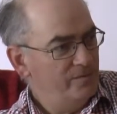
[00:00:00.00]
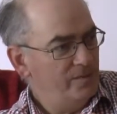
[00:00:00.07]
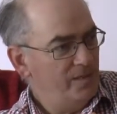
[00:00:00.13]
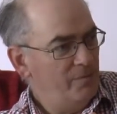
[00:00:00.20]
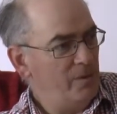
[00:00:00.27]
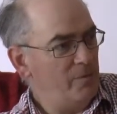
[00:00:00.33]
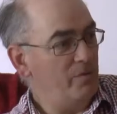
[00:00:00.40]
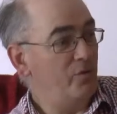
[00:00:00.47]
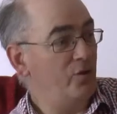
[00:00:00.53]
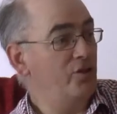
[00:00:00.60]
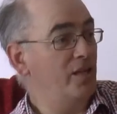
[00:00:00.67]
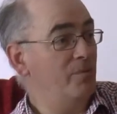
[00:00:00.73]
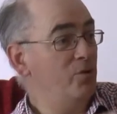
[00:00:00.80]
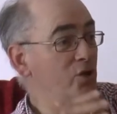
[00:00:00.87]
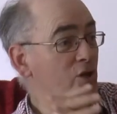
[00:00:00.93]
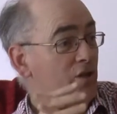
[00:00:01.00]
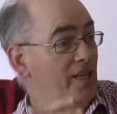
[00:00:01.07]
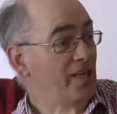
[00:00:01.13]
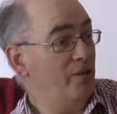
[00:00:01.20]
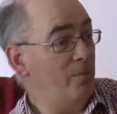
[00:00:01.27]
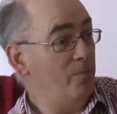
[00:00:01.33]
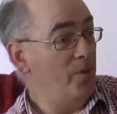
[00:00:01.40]
And maybe three times a year they
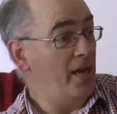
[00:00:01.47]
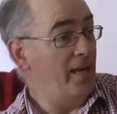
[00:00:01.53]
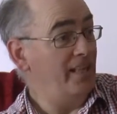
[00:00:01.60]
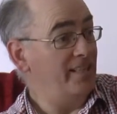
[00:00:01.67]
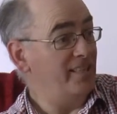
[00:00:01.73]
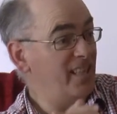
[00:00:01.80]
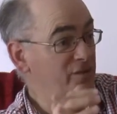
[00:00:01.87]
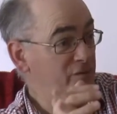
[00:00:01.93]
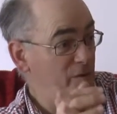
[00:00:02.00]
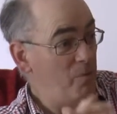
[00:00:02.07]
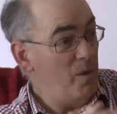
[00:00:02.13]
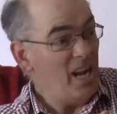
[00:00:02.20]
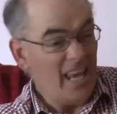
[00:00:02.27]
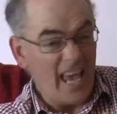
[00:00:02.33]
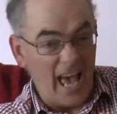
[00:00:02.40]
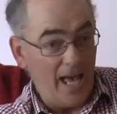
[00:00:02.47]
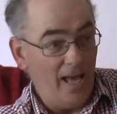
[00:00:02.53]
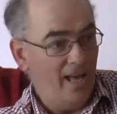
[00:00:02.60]
go up there and it's familiar.